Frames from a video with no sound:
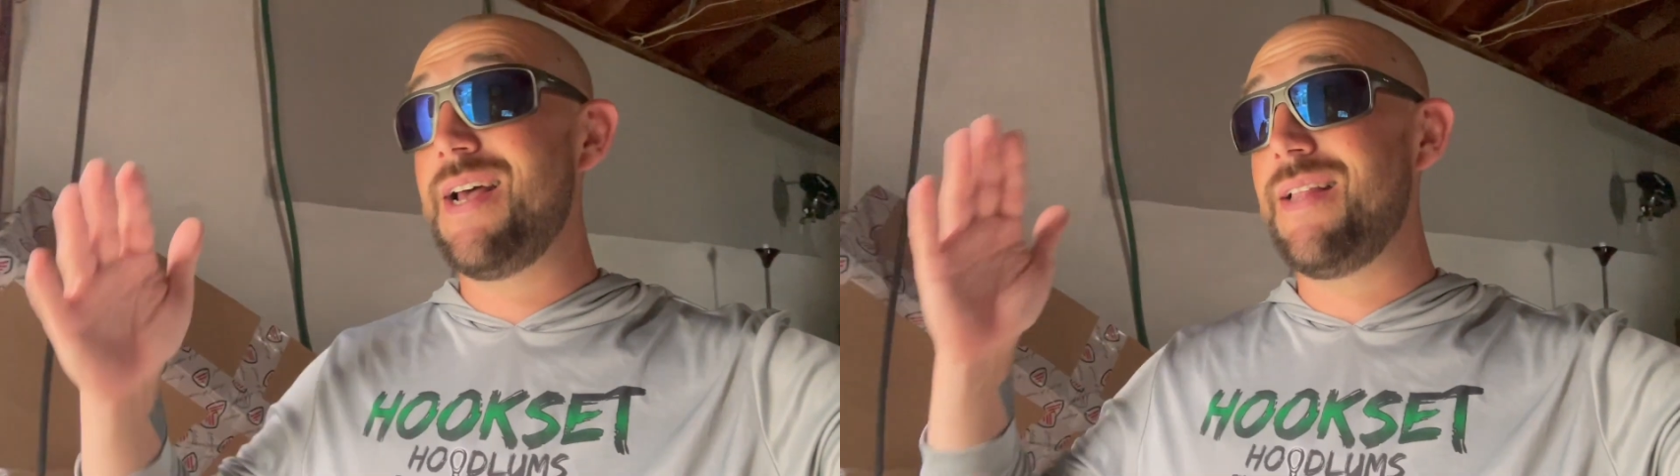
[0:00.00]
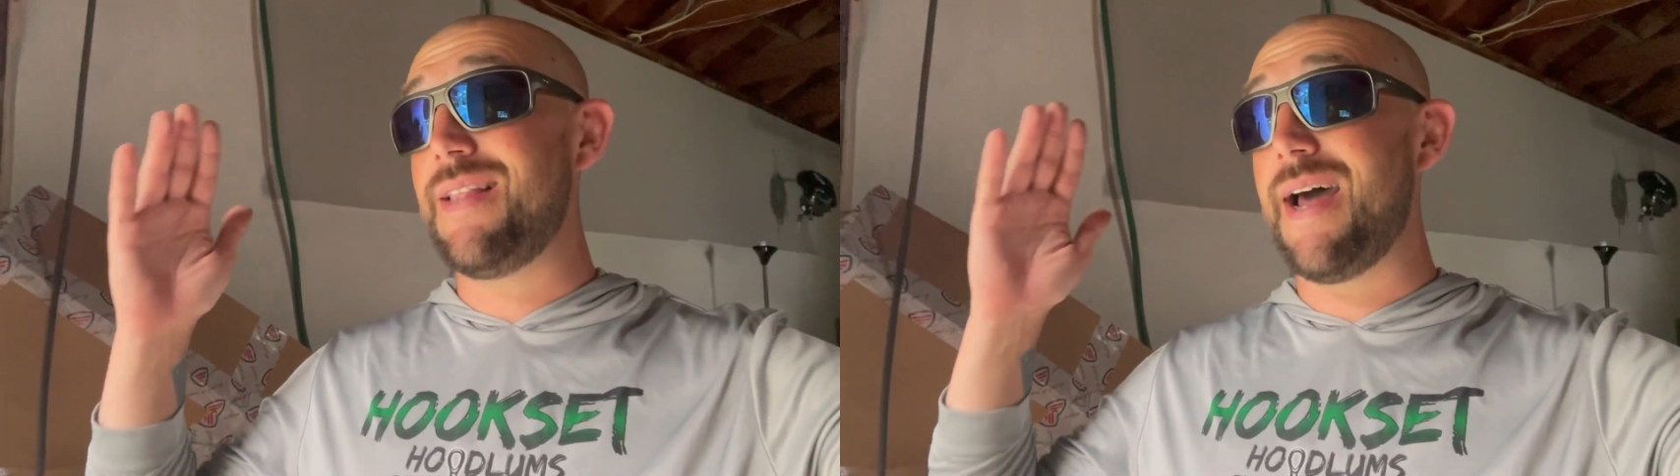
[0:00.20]

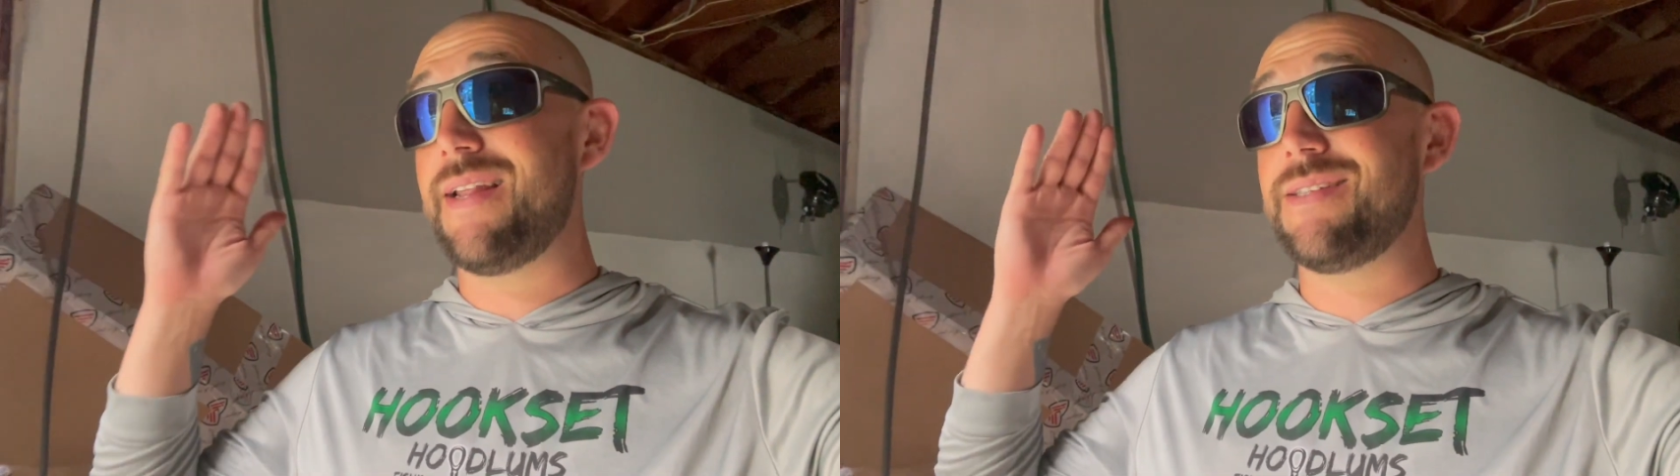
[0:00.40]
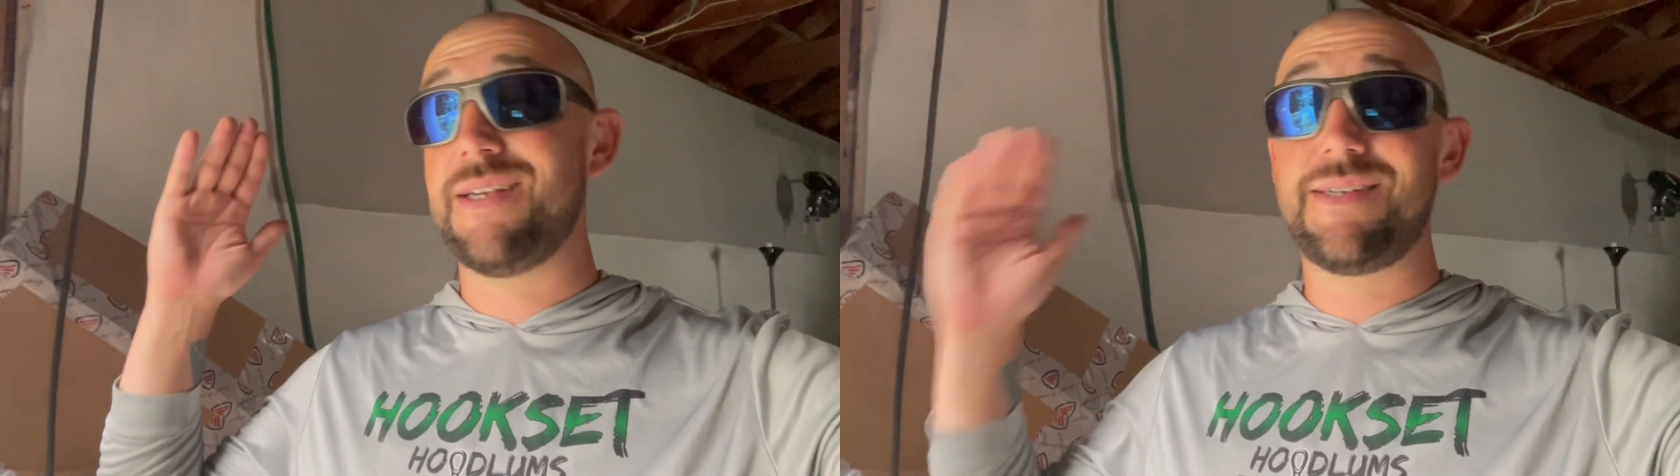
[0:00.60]
that
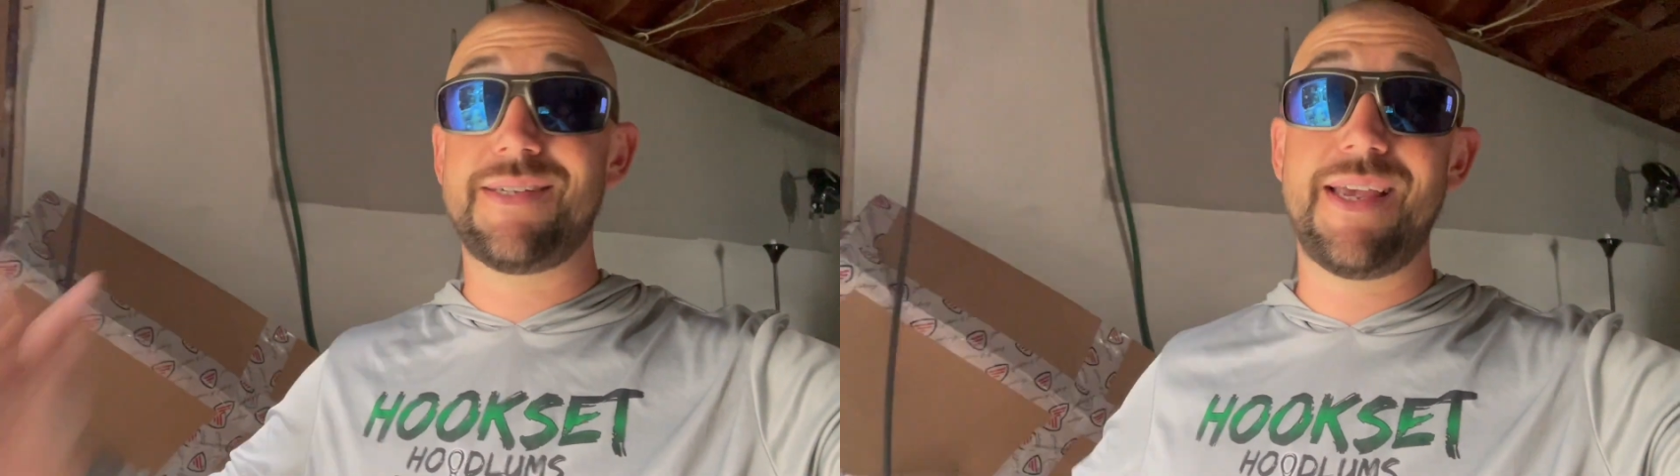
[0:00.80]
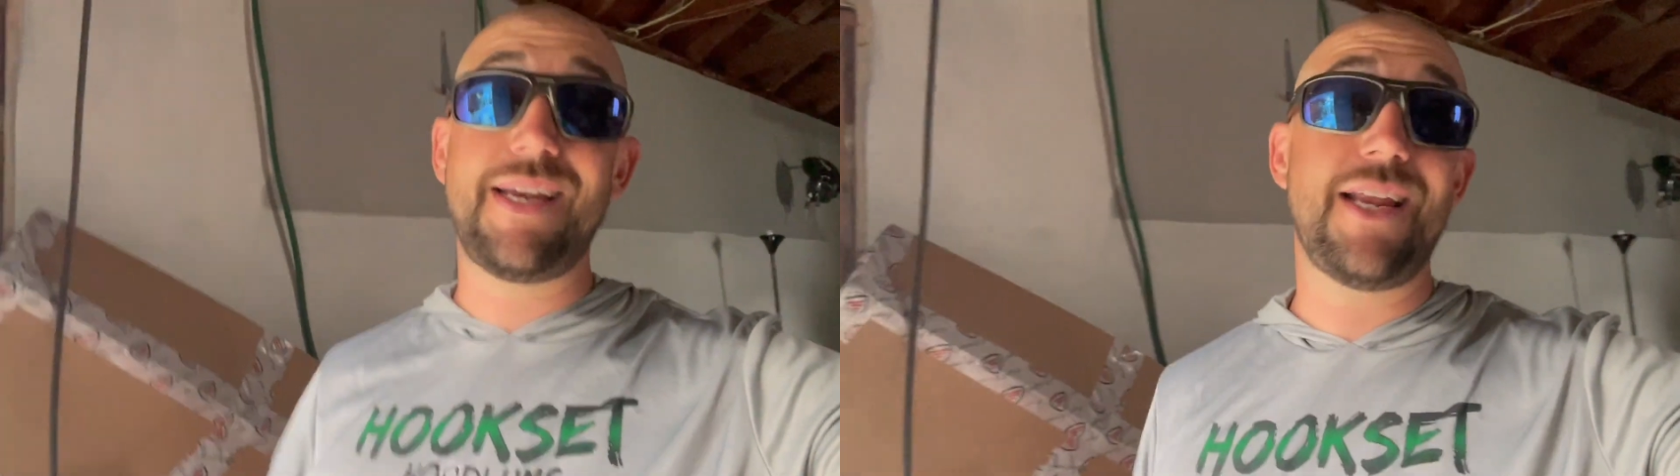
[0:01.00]
is a
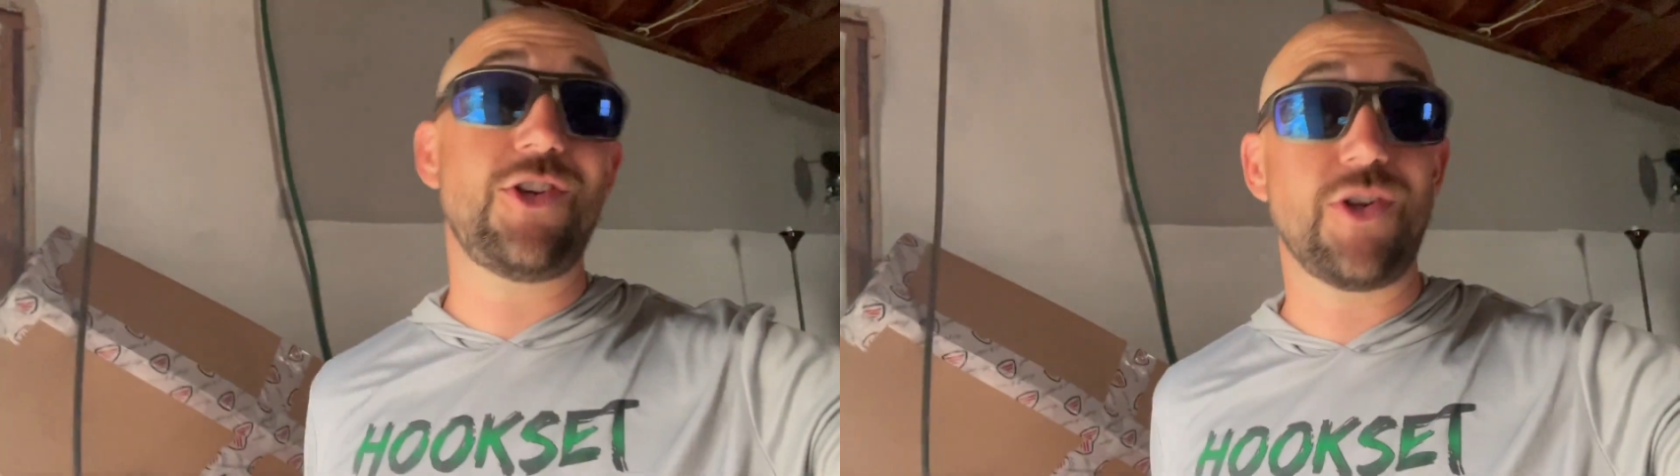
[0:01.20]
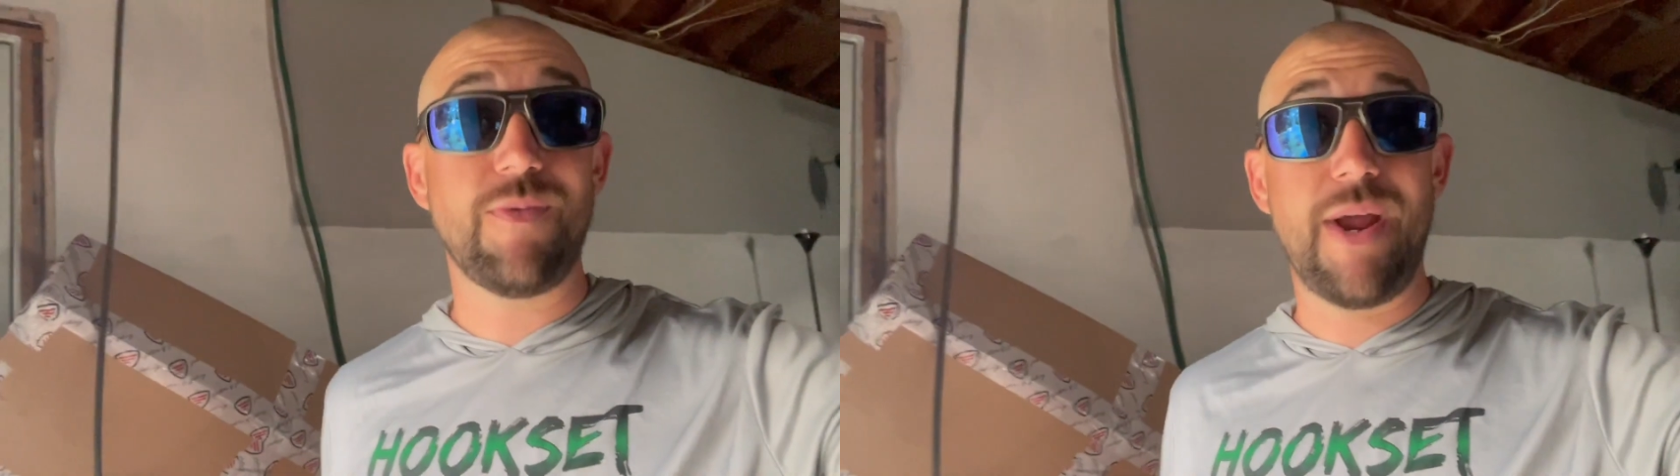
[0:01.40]
Slay
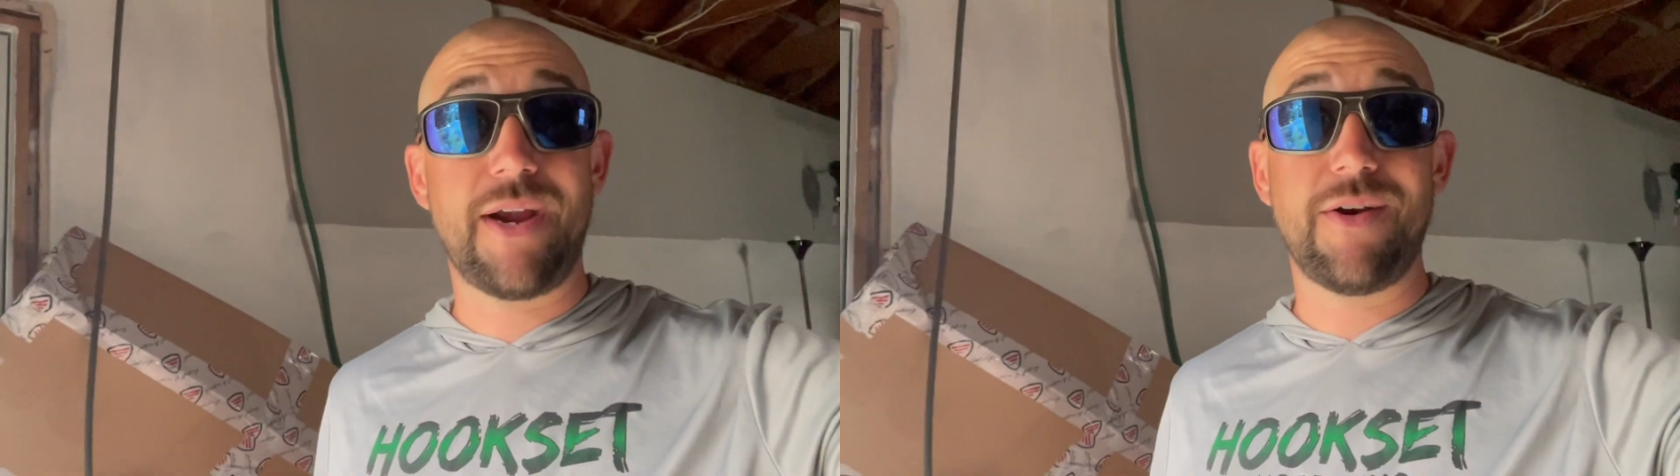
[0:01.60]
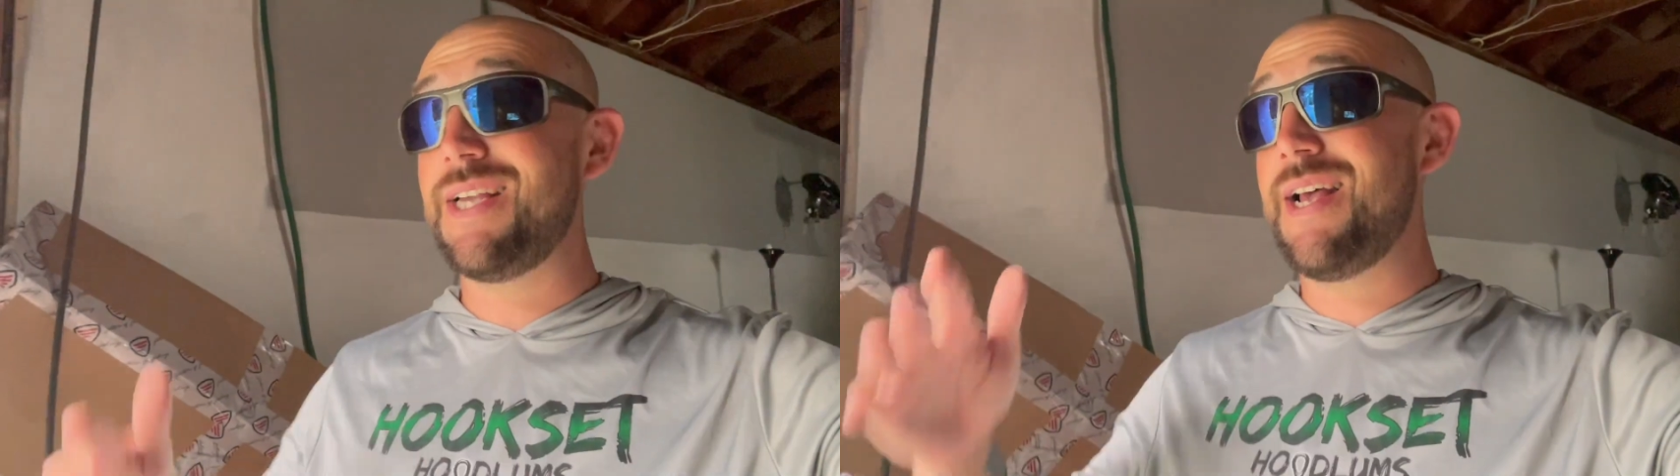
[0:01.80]
Nation
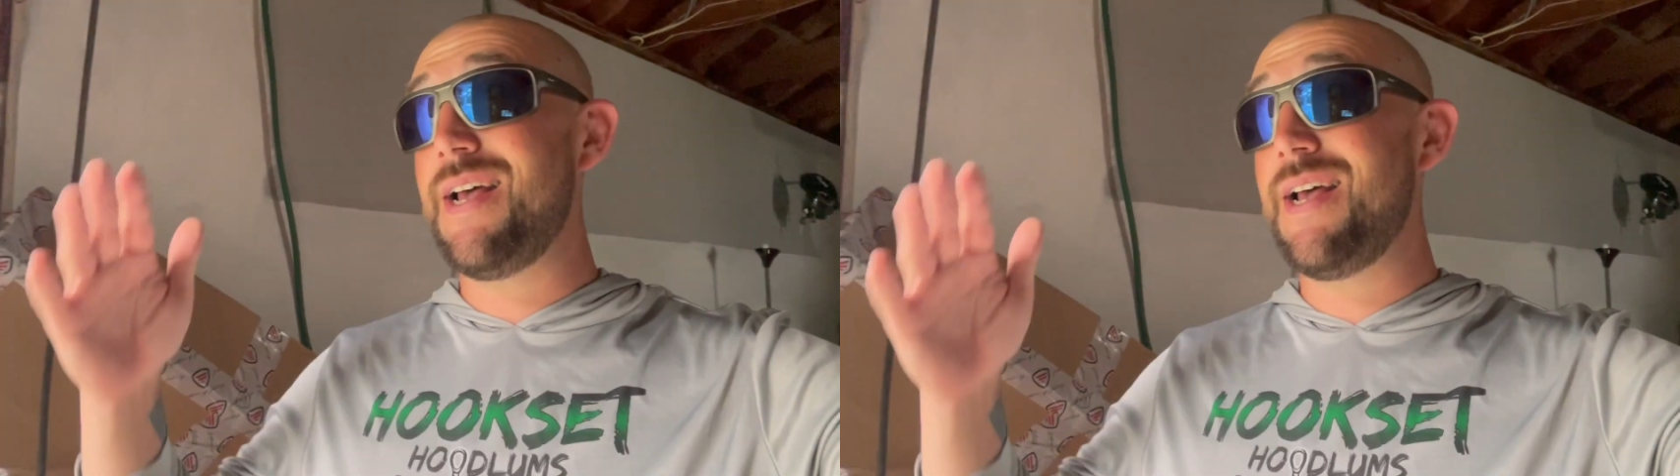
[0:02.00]
record.